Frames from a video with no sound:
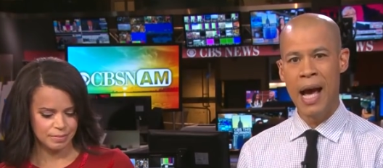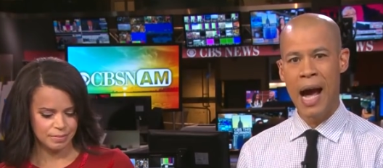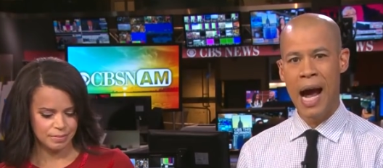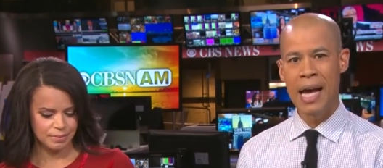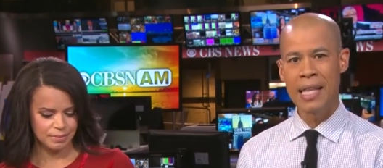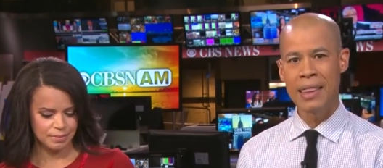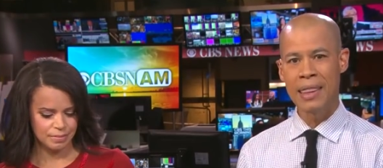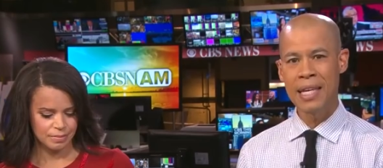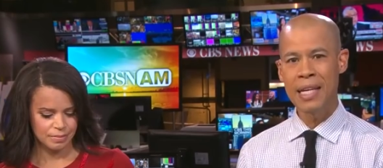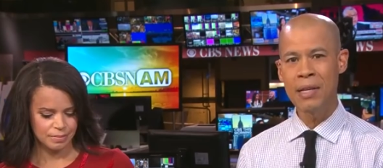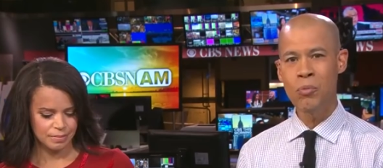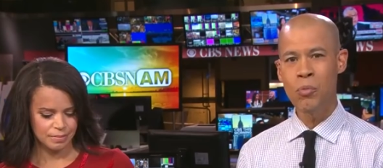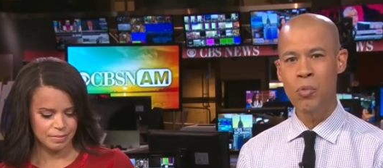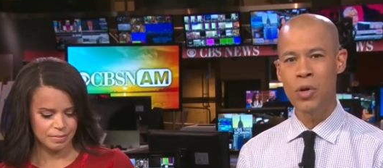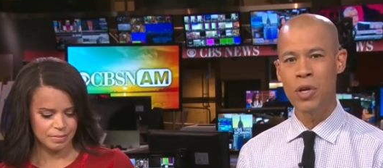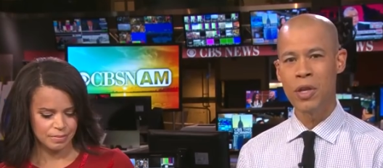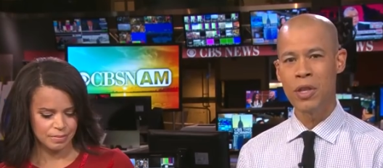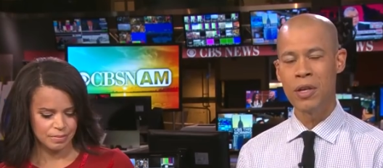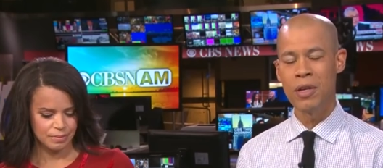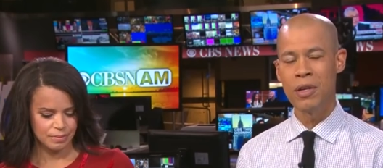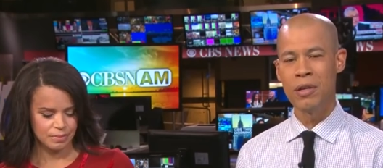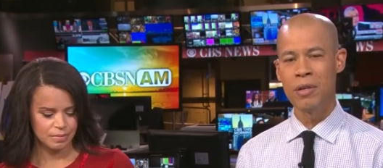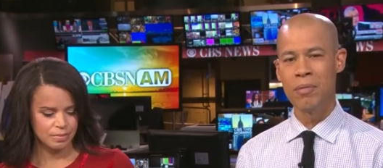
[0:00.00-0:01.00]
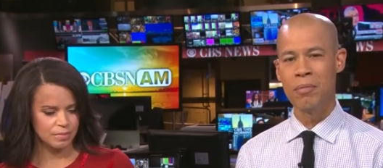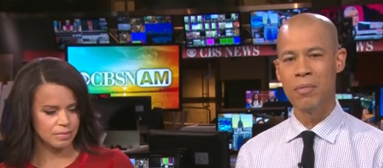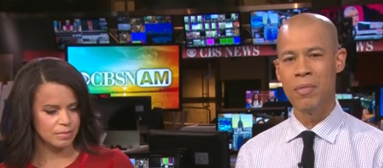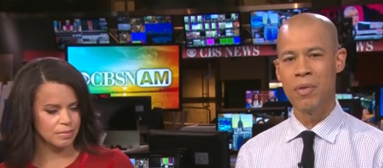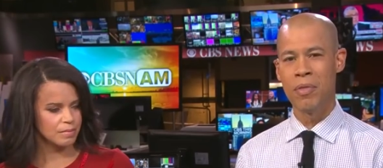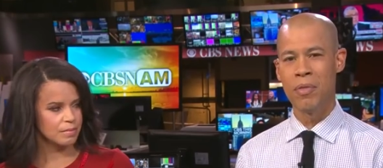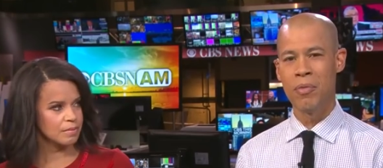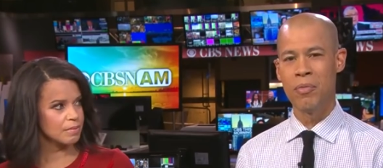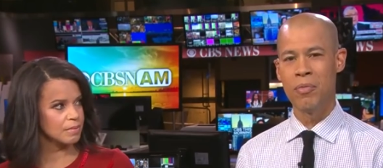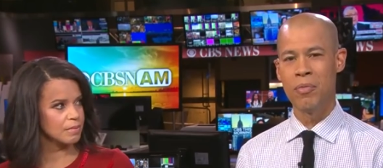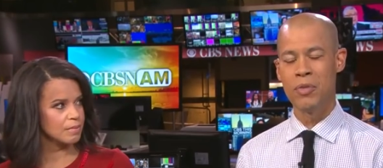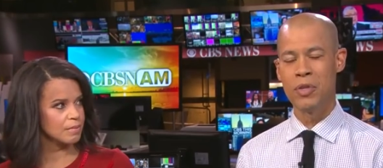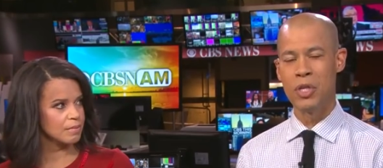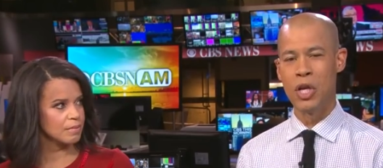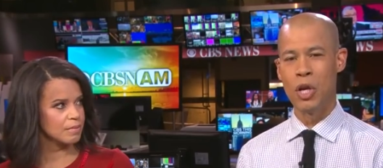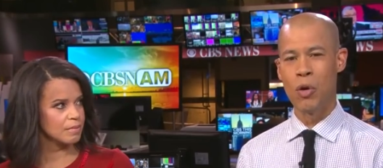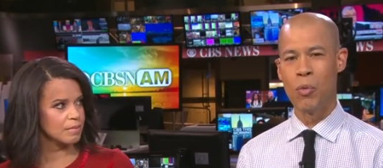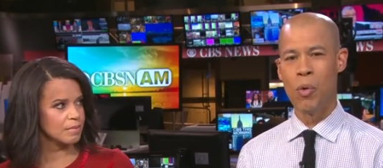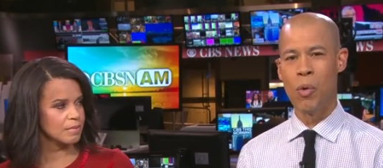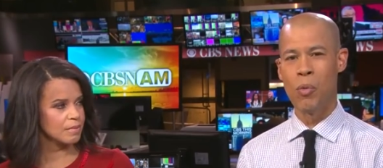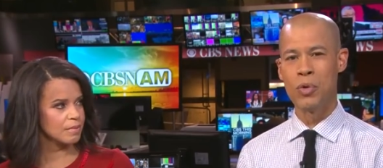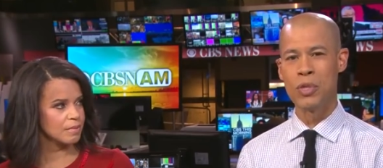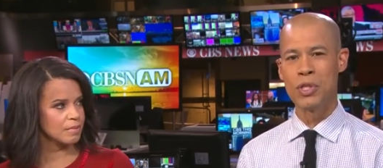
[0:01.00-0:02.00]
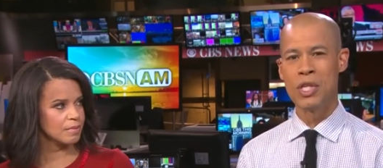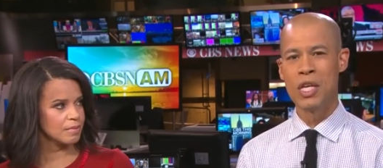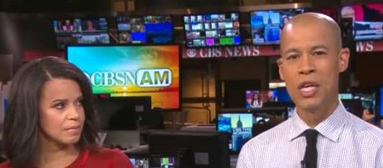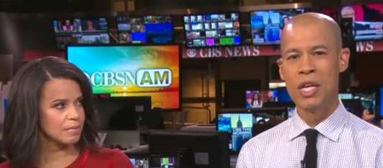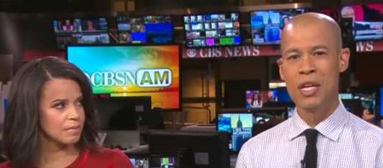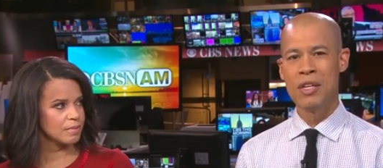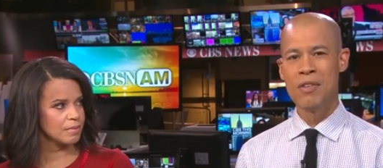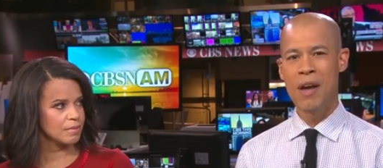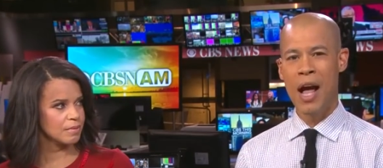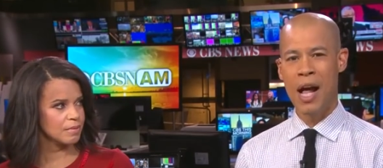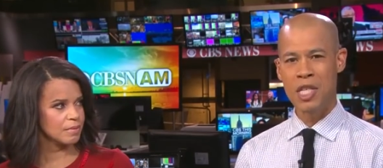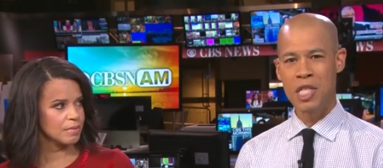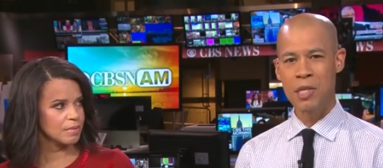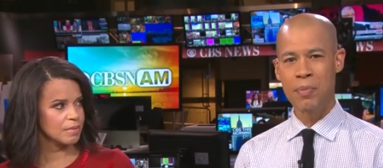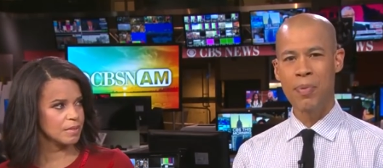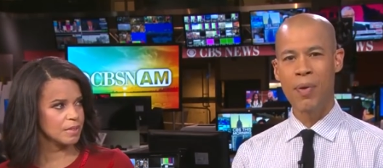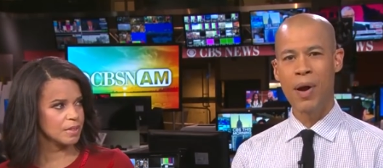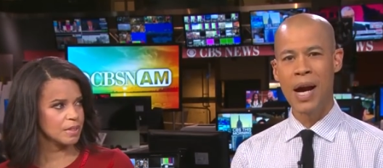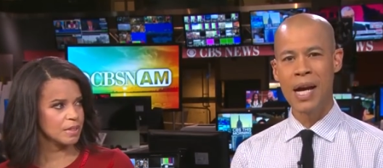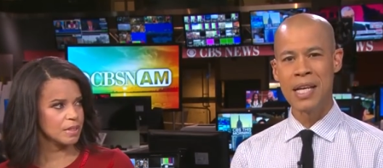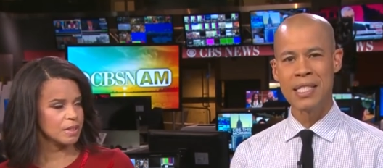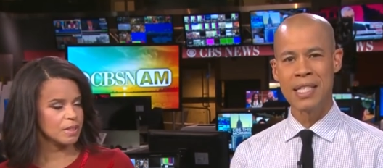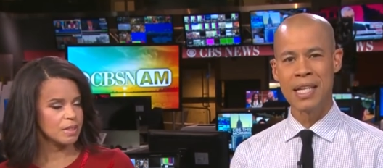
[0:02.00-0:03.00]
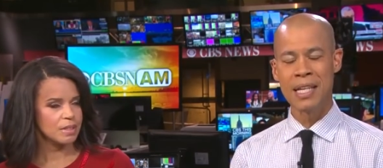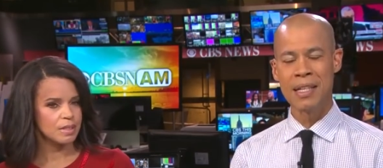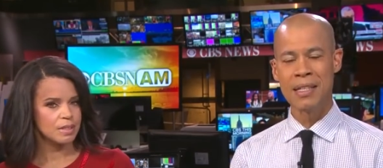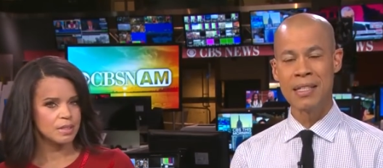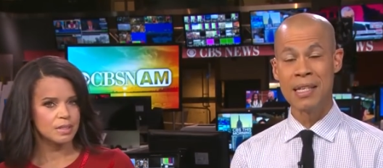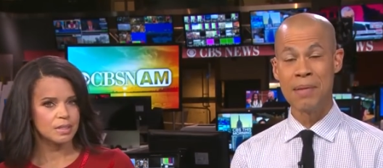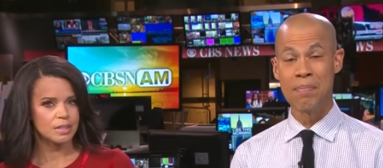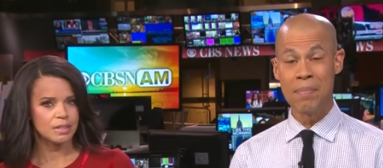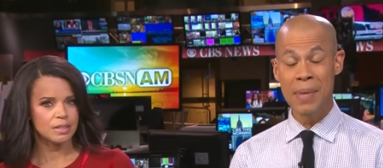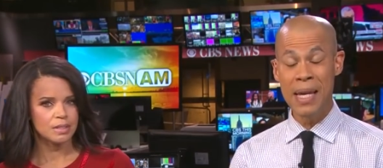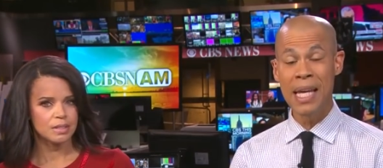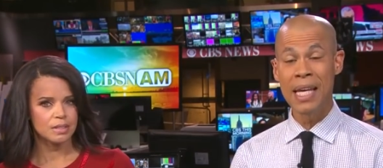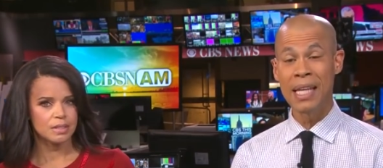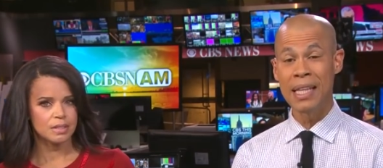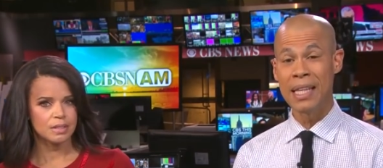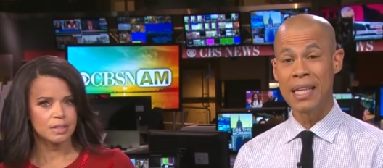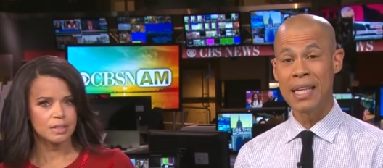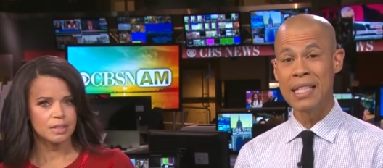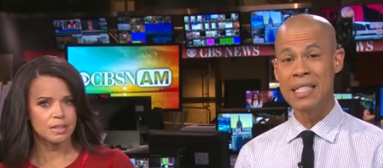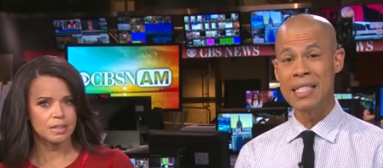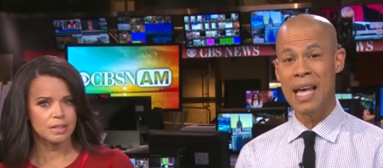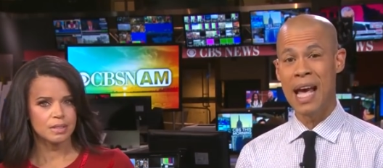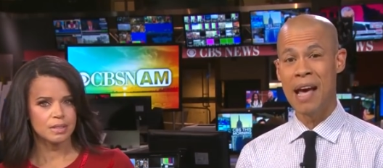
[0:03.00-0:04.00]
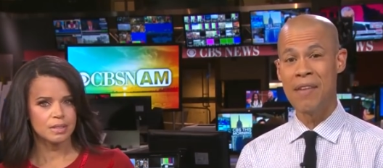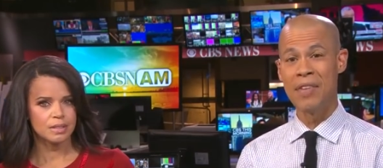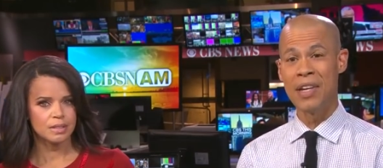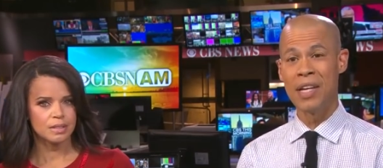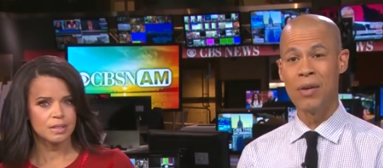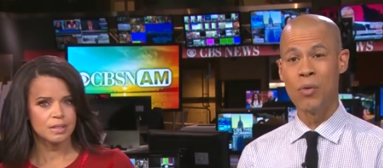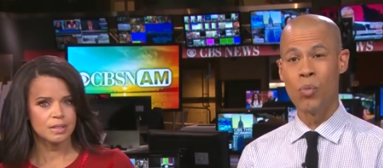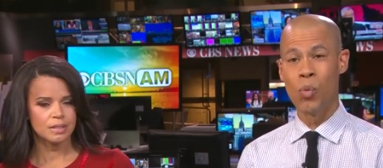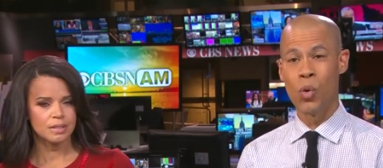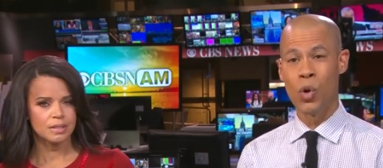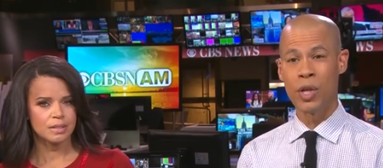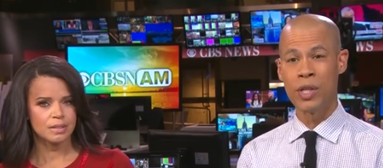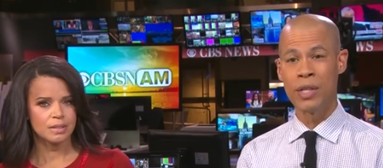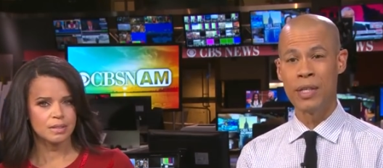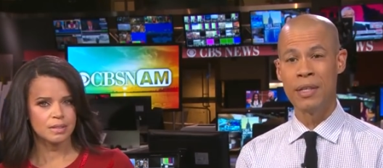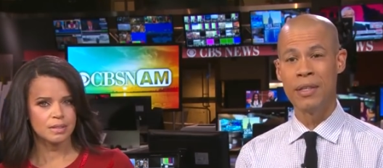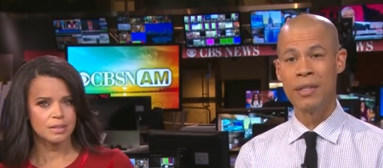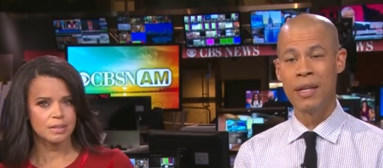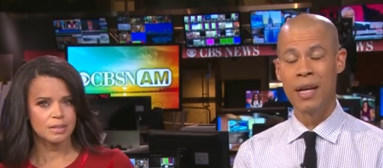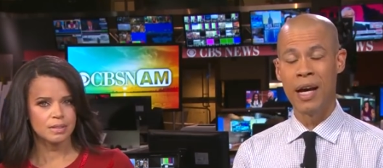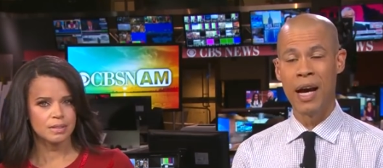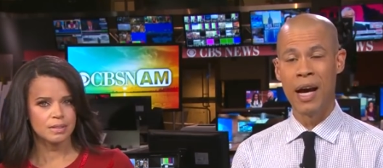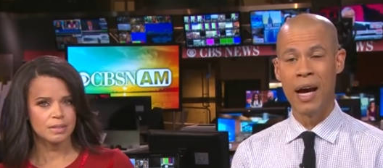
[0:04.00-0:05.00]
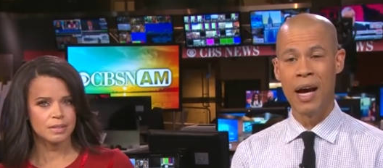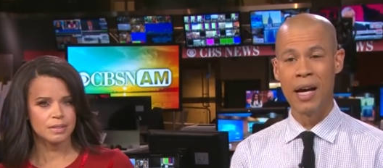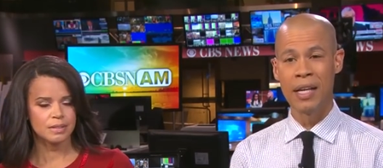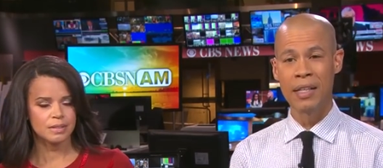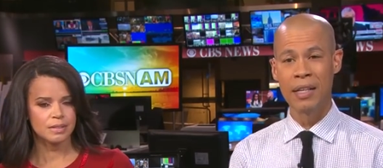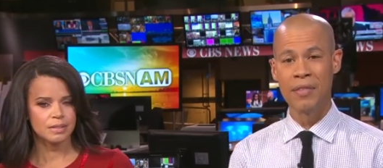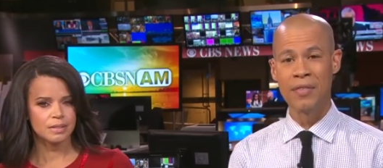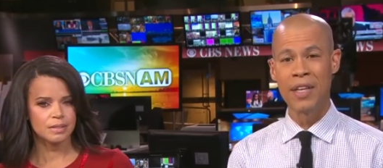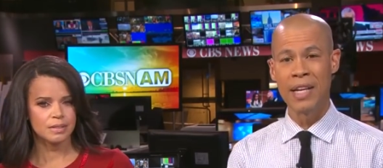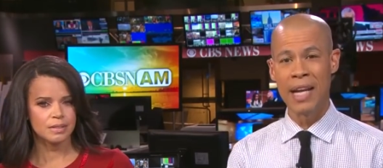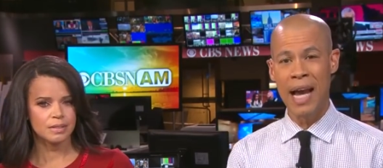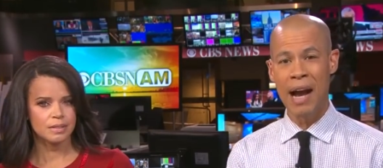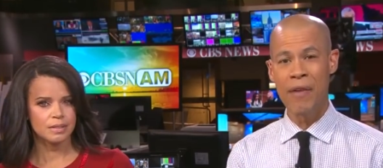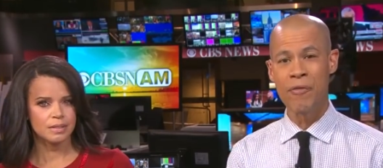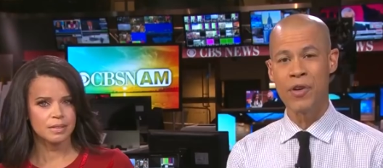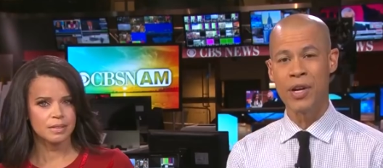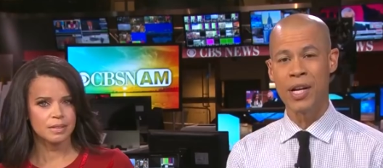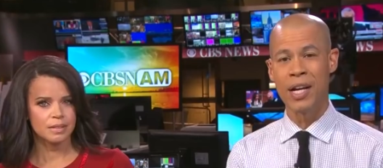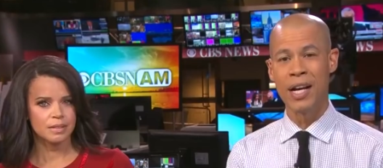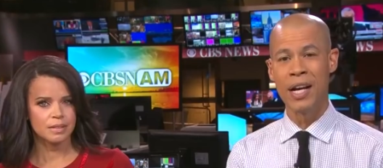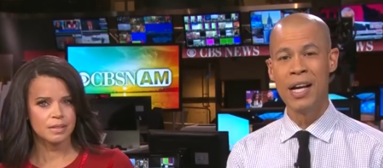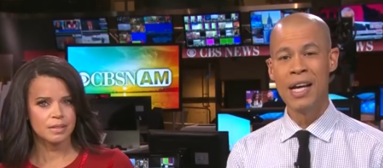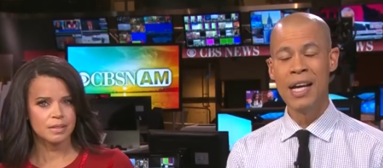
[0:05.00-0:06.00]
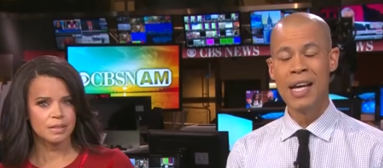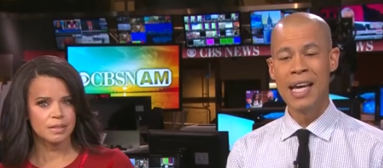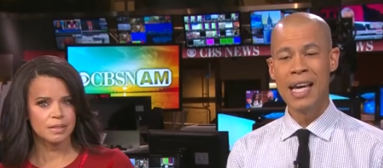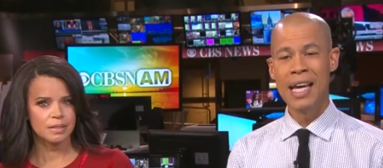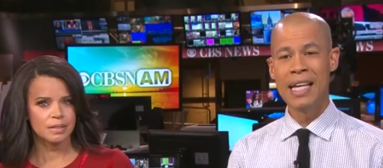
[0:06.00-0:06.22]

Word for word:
Speaker 1: I think one of the, you know, what was not surprising to me, at least, having worked and uh, lived in Africa,